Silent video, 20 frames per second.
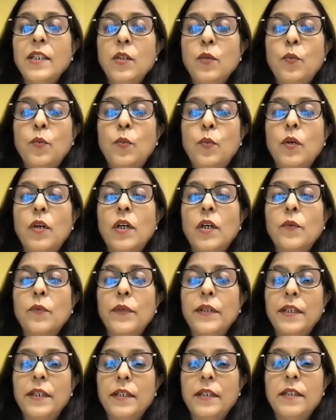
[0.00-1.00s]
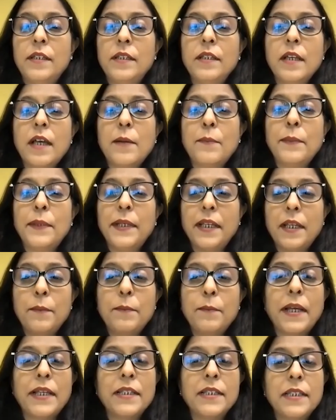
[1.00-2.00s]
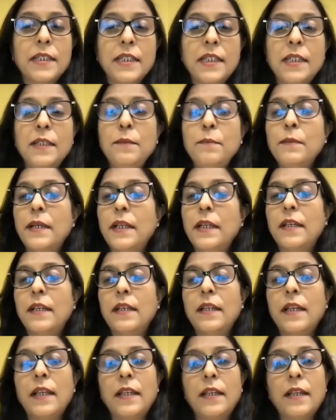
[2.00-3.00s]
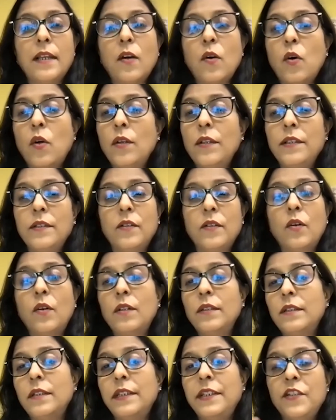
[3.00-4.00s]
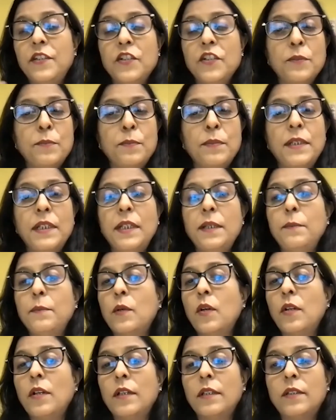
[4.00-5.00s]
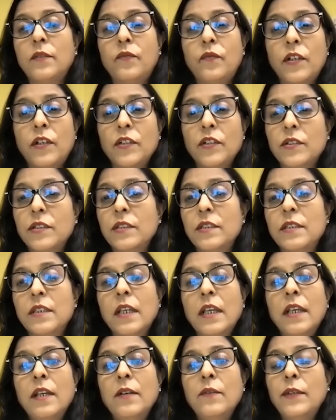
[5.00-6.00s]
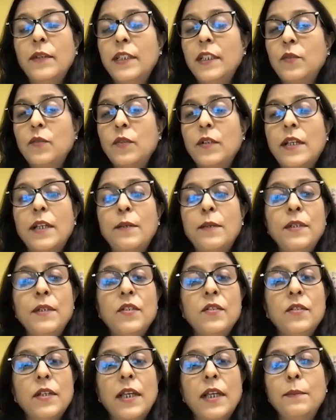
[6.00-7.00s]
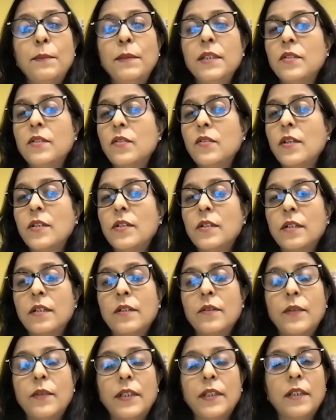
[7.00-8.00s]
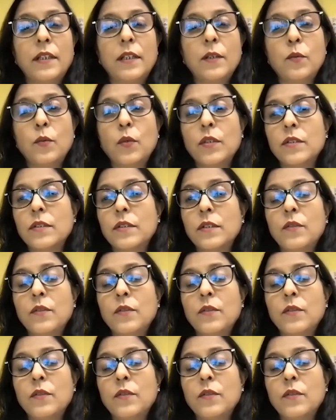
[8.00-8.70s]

of work we did, me and my team and all the leadership team, all other functions, whether it was administration, whether it was